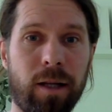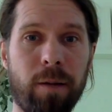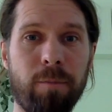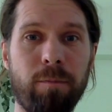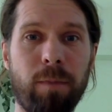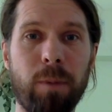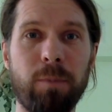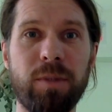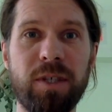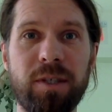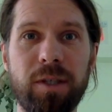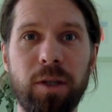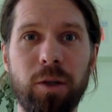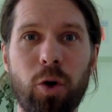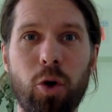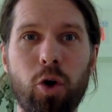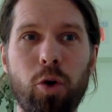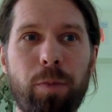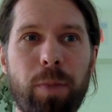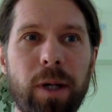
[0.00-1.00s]
I'm still
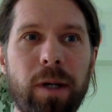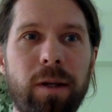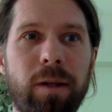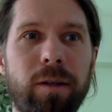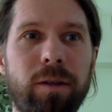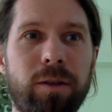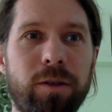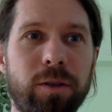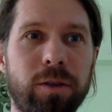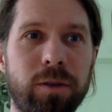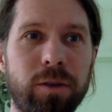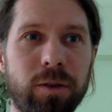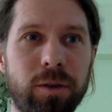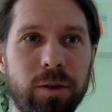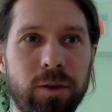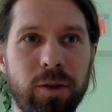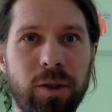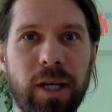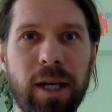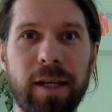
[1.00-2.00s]
hoping to
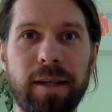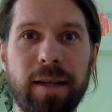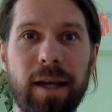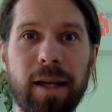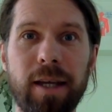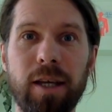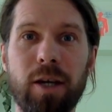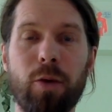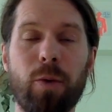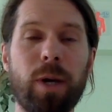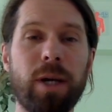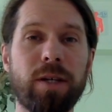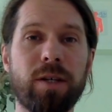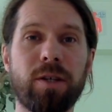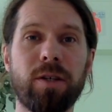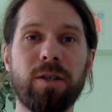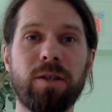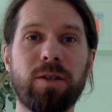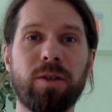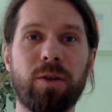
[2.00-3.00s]
get any
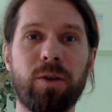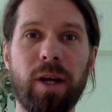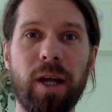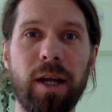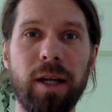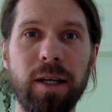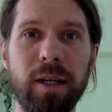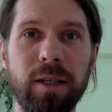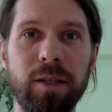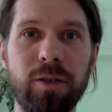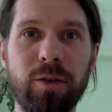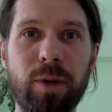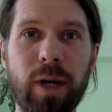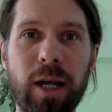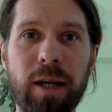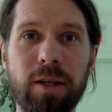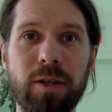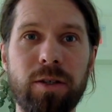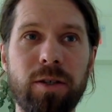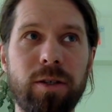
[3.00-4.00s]
questions or any
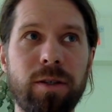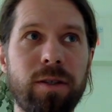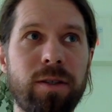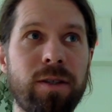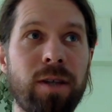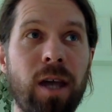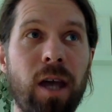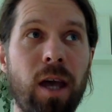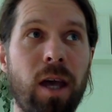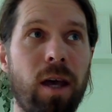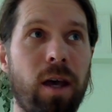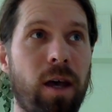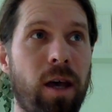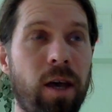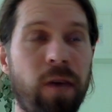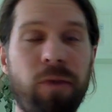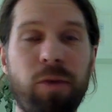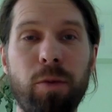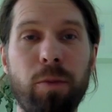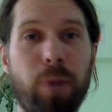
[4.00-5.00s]
interactions.
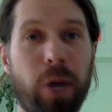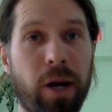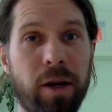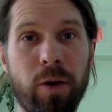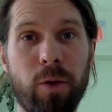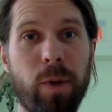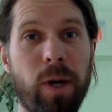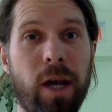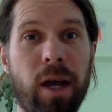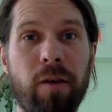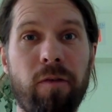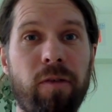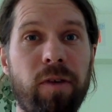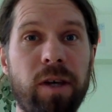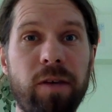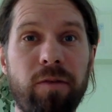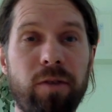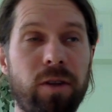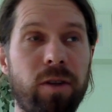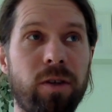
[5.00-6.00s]
If you, by the way, have
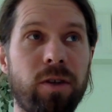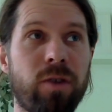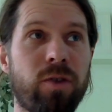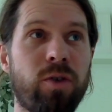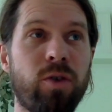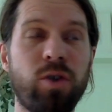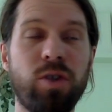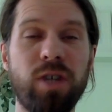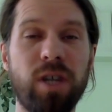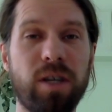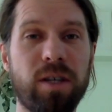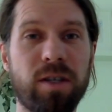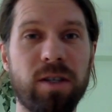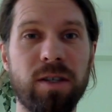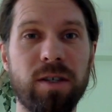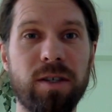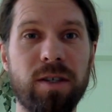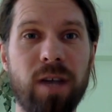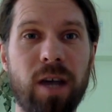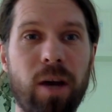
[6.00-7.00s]
even
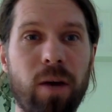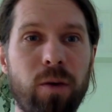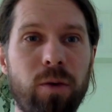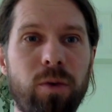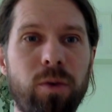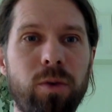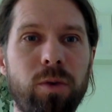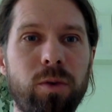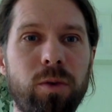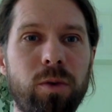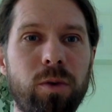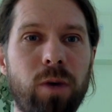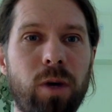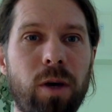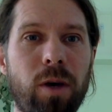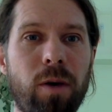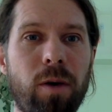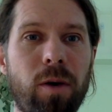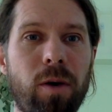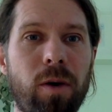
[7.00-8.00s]
suggestions how to
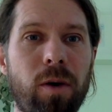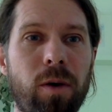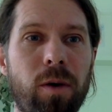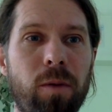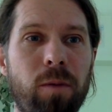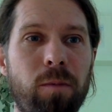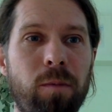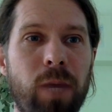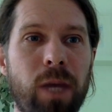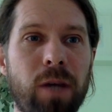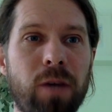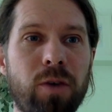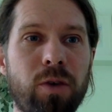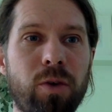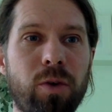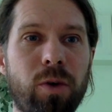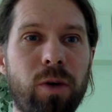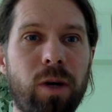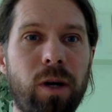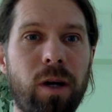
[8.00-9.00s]
make
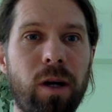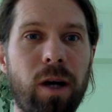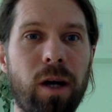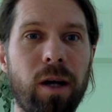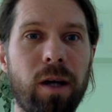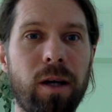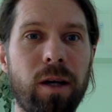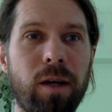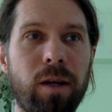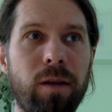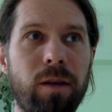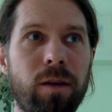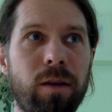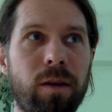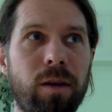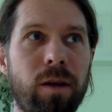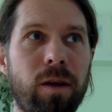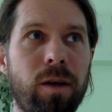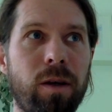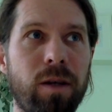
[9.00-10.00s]
sure I can
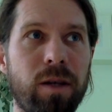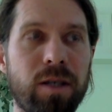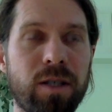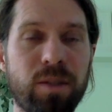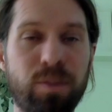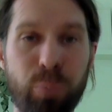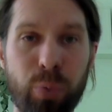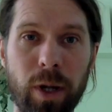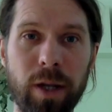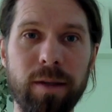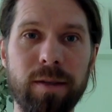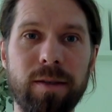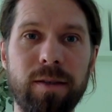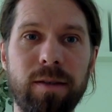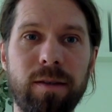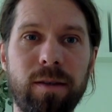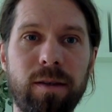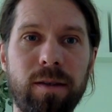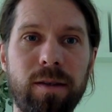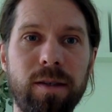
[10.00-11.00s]
spread
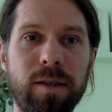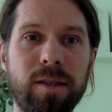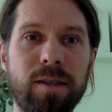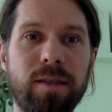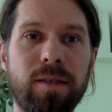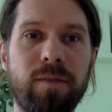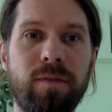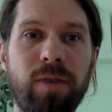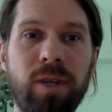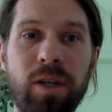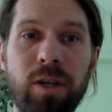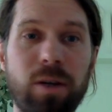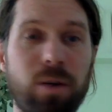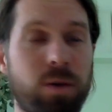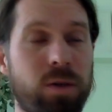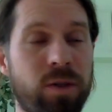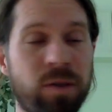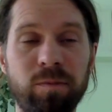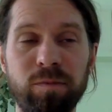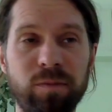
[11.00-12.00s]
these
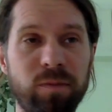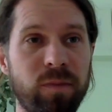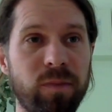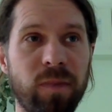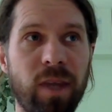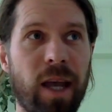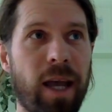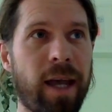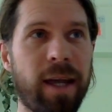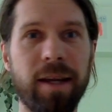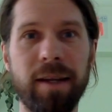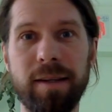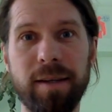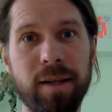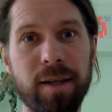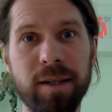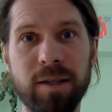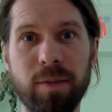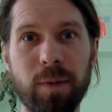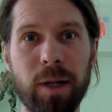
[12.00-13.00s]
videos,
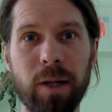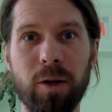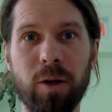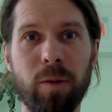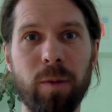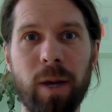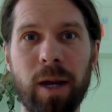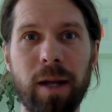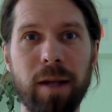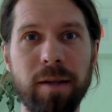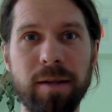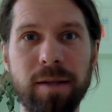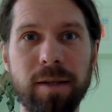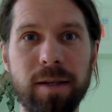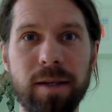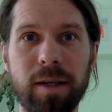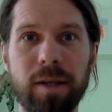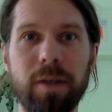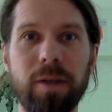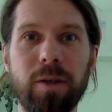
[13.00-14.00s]
anything is welcome, anything
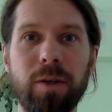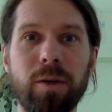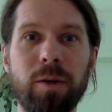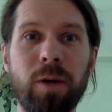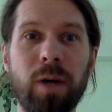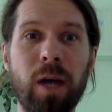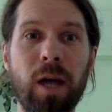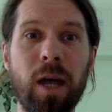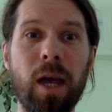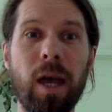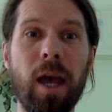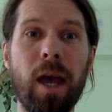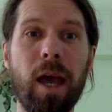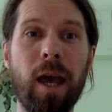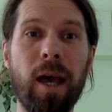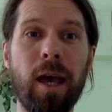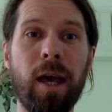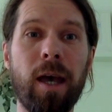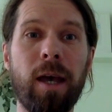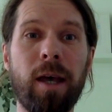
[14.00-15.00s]
can go.
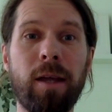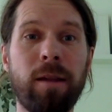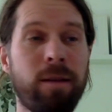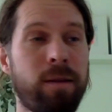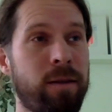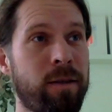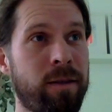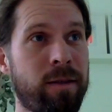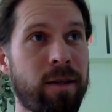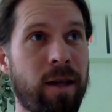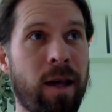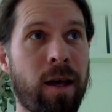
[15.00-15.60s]
And